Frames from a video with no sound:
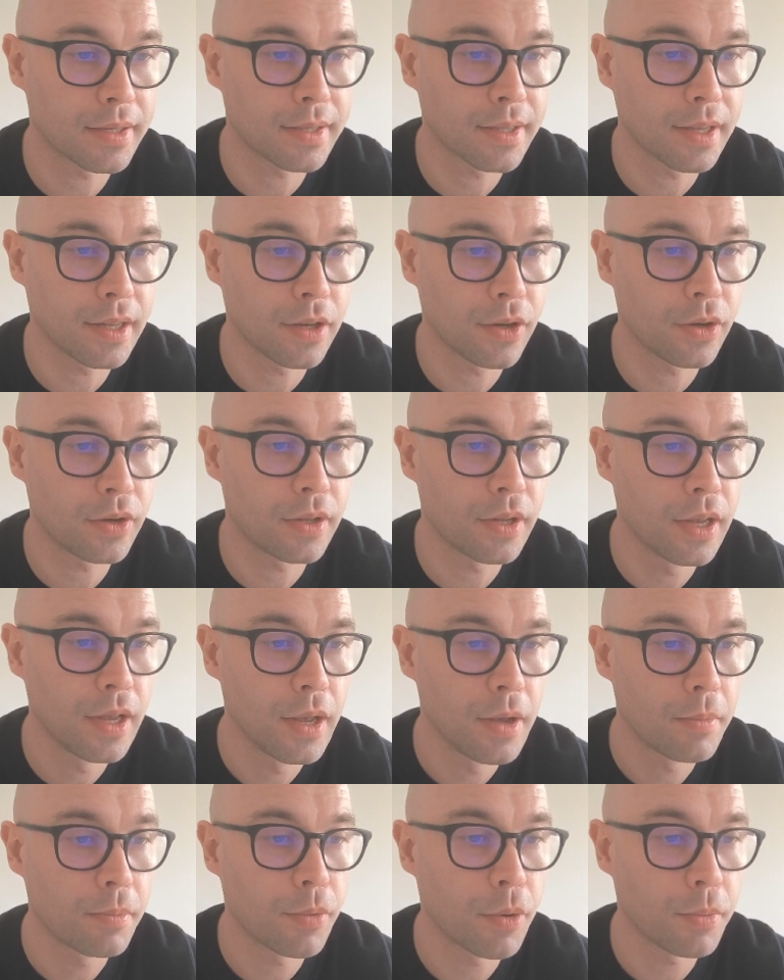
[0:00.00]
Castellion,
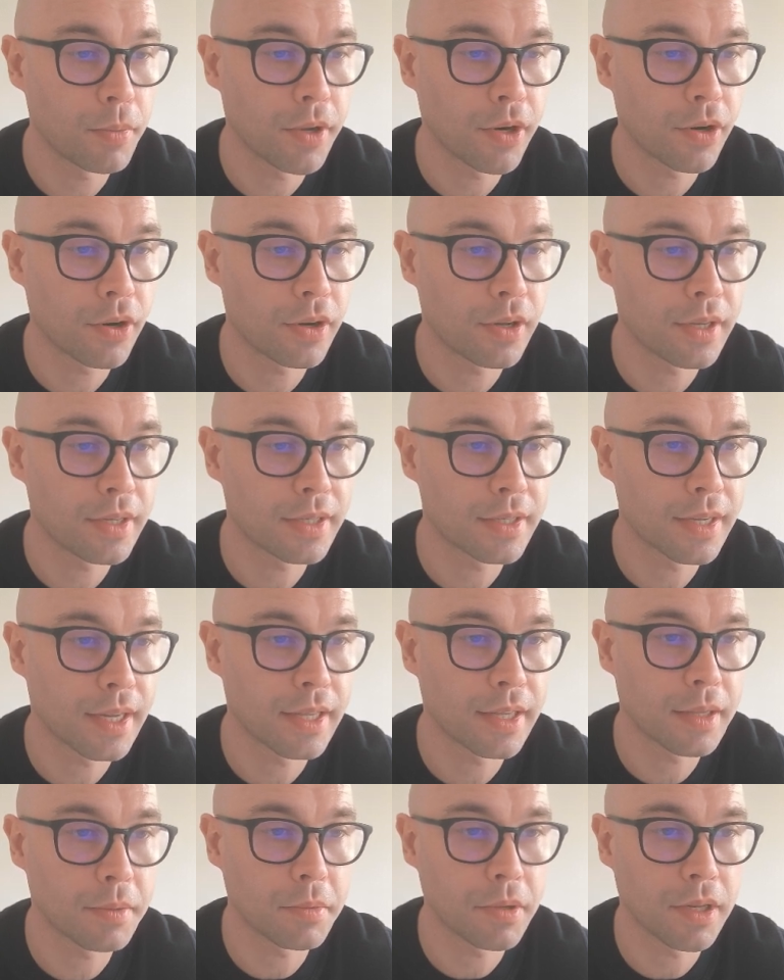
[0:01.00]
Pomerol, and
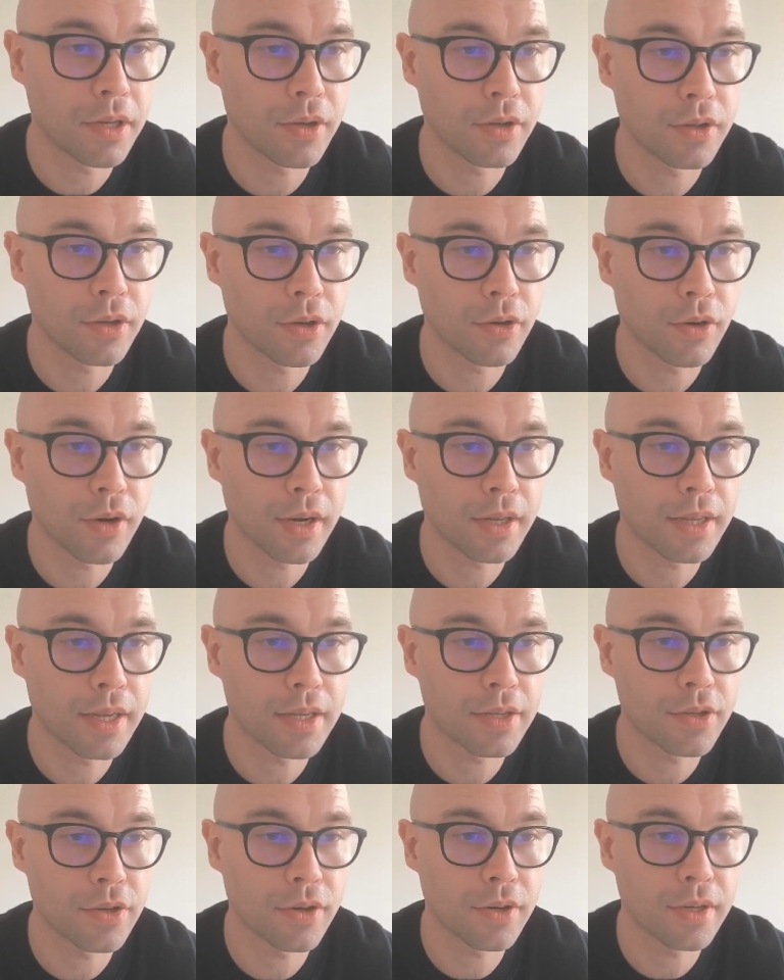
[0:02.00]
Saint-Emilion. The correct
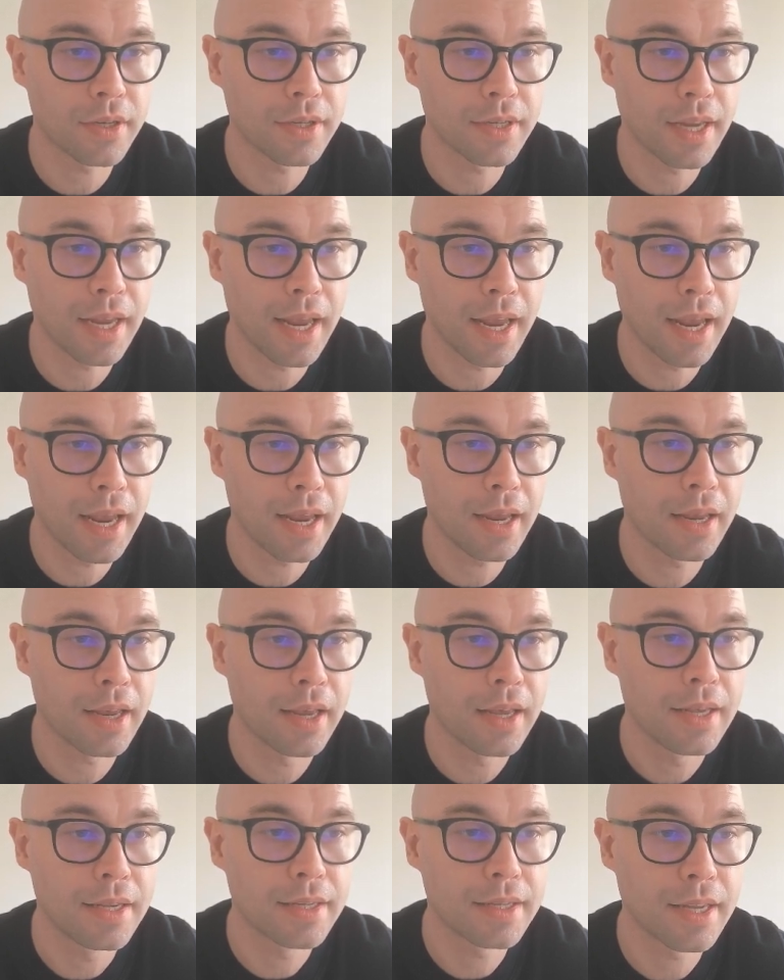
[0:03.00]
answer is A.
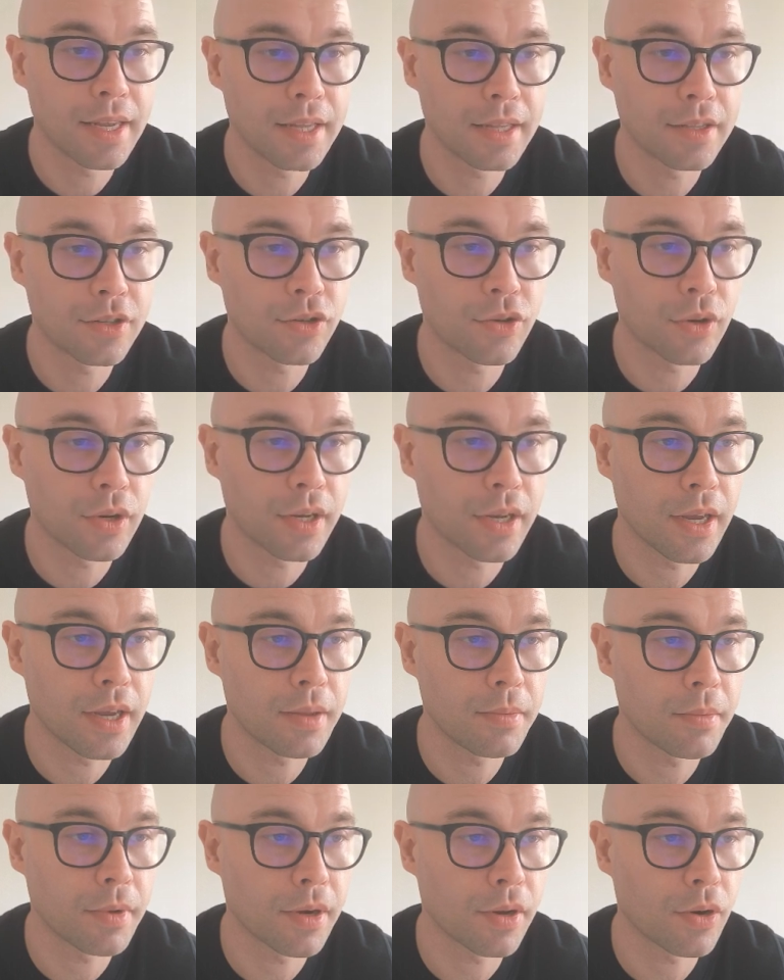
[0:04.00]

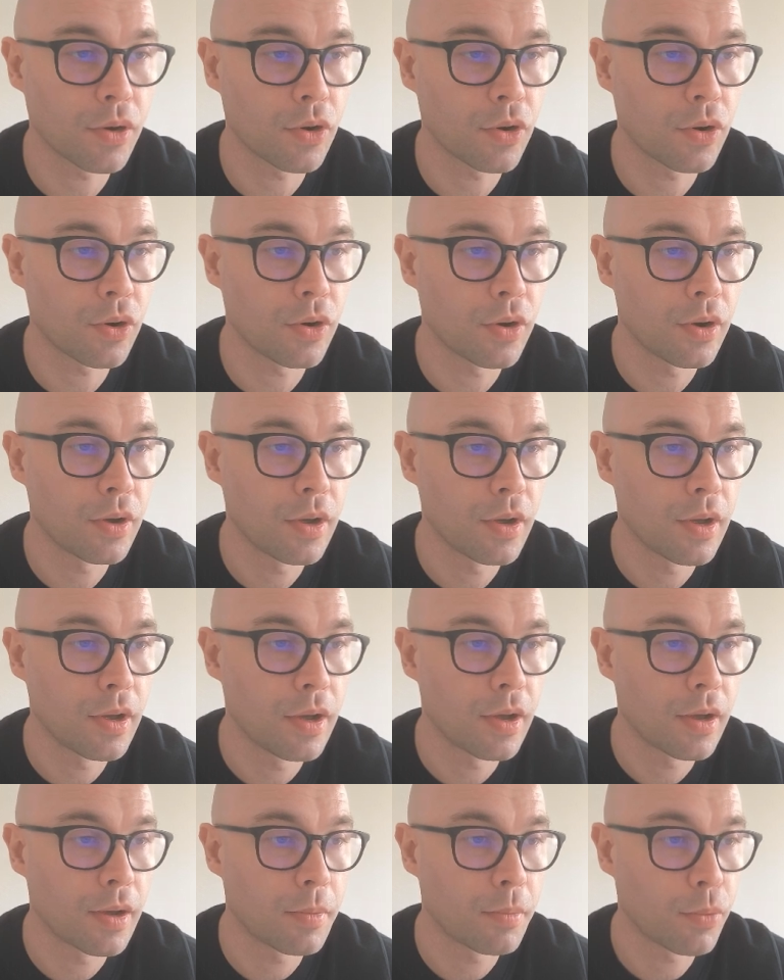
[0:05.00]
Saint-Julien, Margaux,
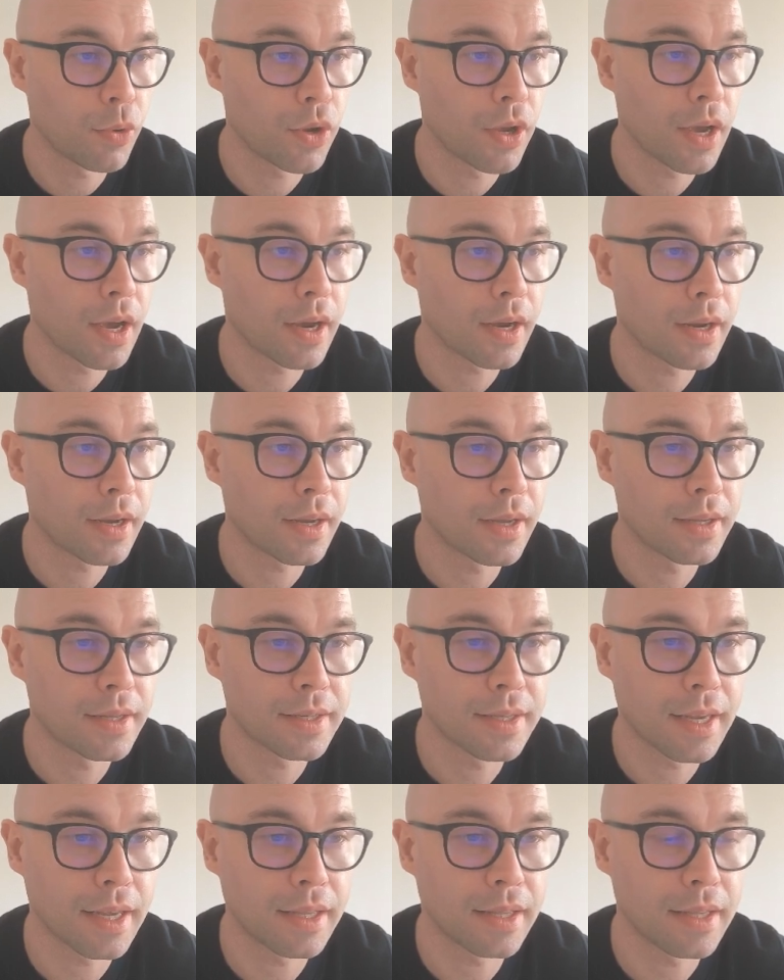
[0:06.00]
Pauillac, and
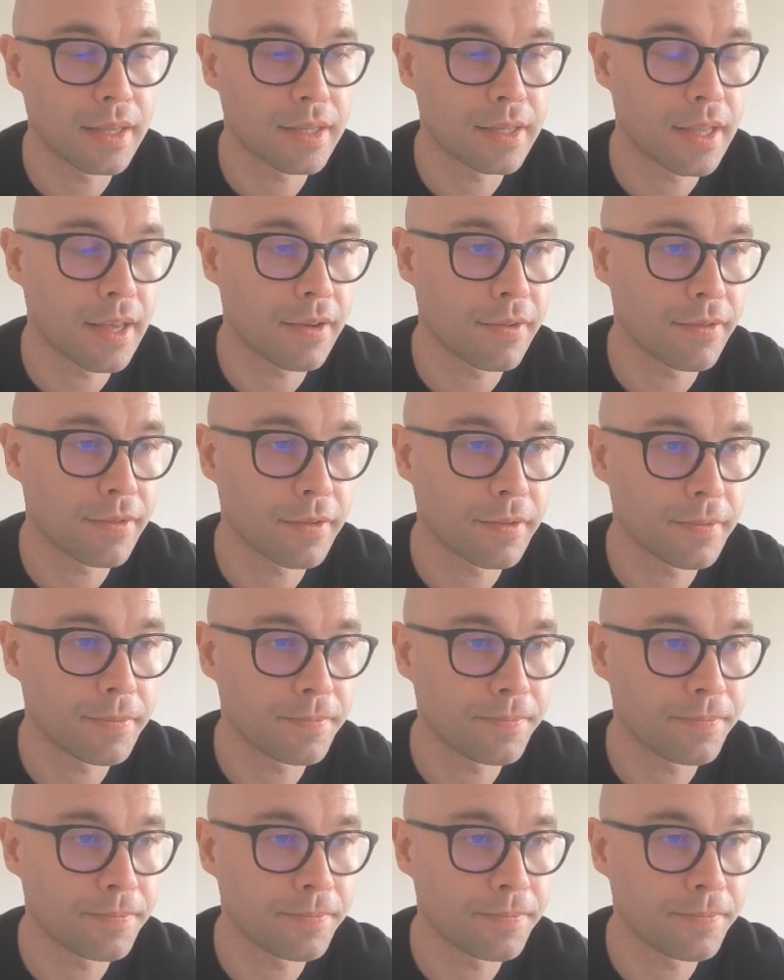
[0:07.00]
Saint-Estèphe.